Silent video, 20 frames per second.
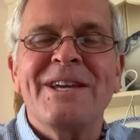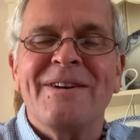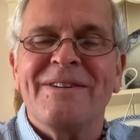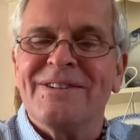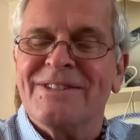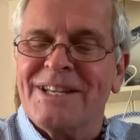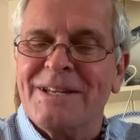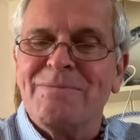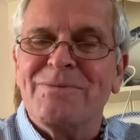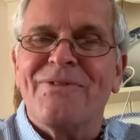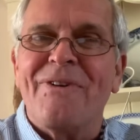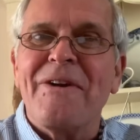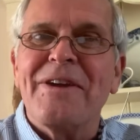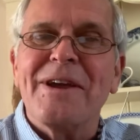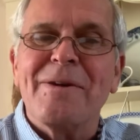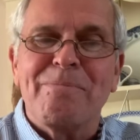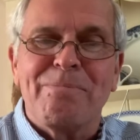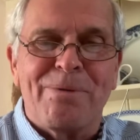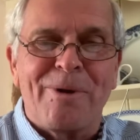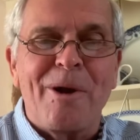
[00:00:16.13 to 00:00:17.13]
It seems
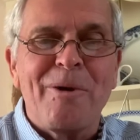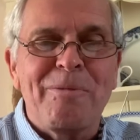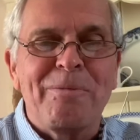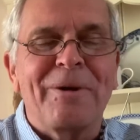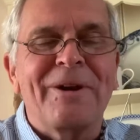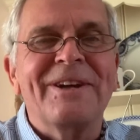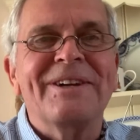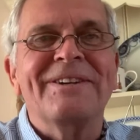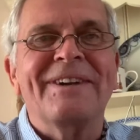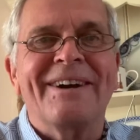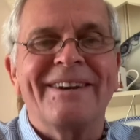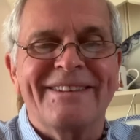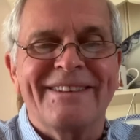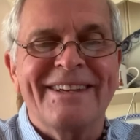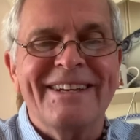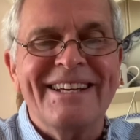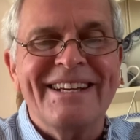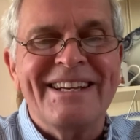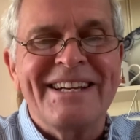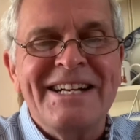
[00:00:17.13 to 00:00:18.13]
very appropriate, I
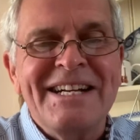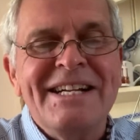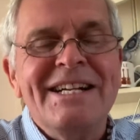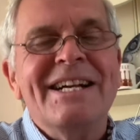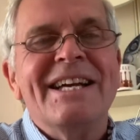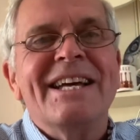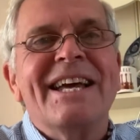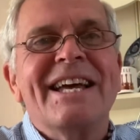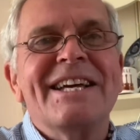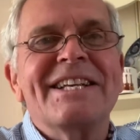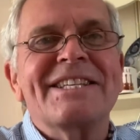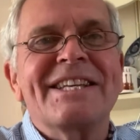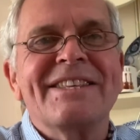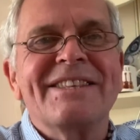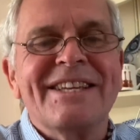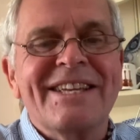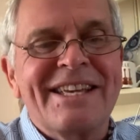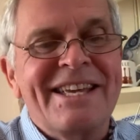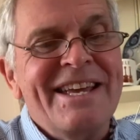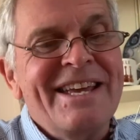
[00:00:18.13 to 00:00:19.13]
think. It's in
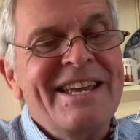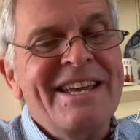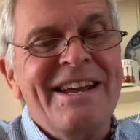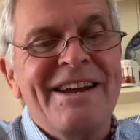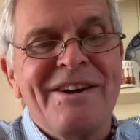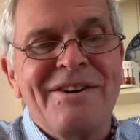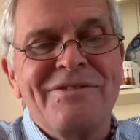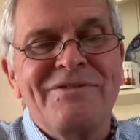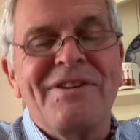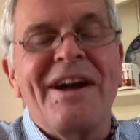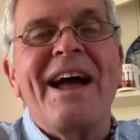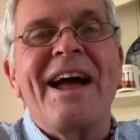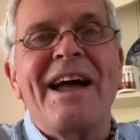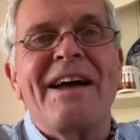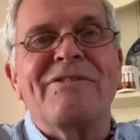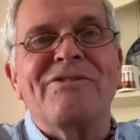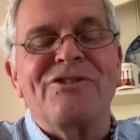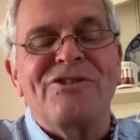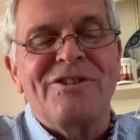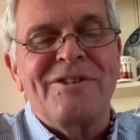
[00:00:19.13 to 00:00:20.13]
the key of
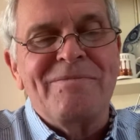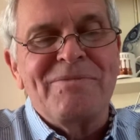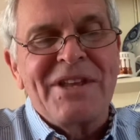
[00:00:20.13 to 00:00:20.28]
F.